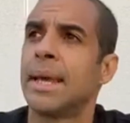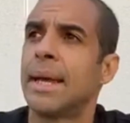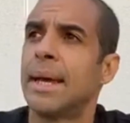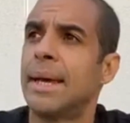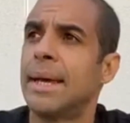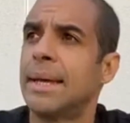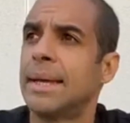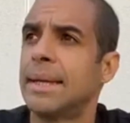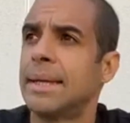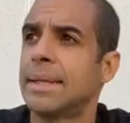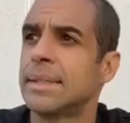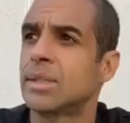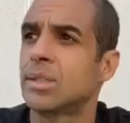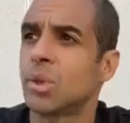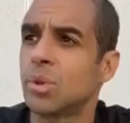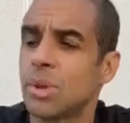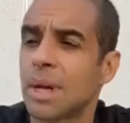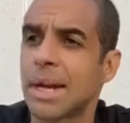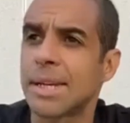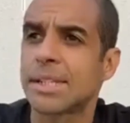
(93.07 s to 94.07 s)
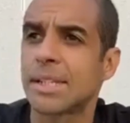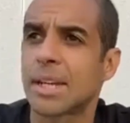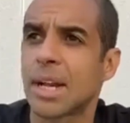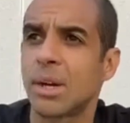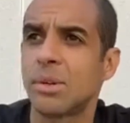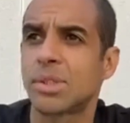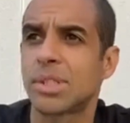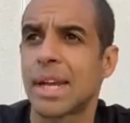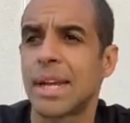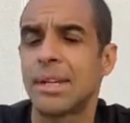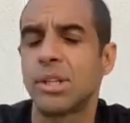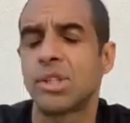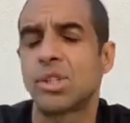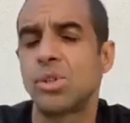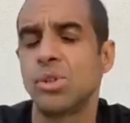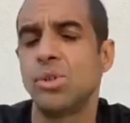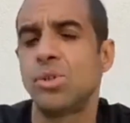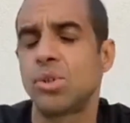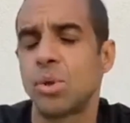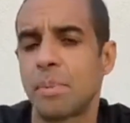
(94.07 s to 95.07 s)
2 days ago saying
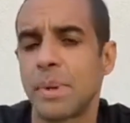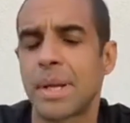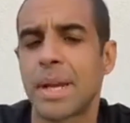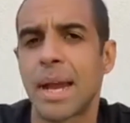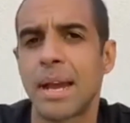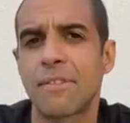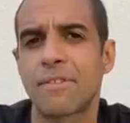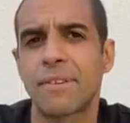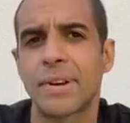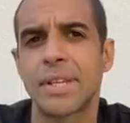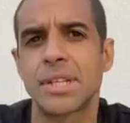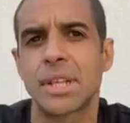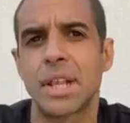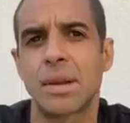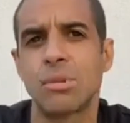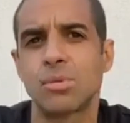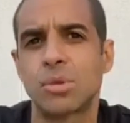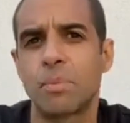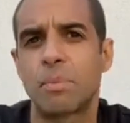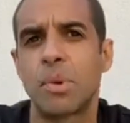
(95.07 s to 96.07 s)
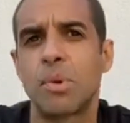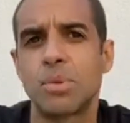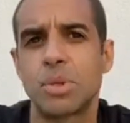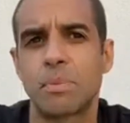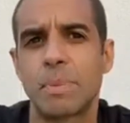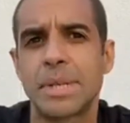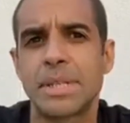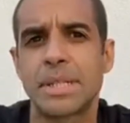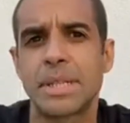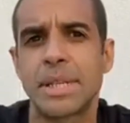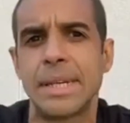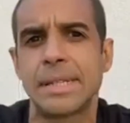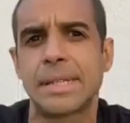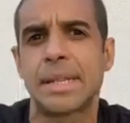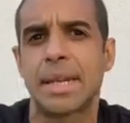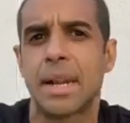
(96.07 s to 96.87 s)
you should be going for these loans to build your business.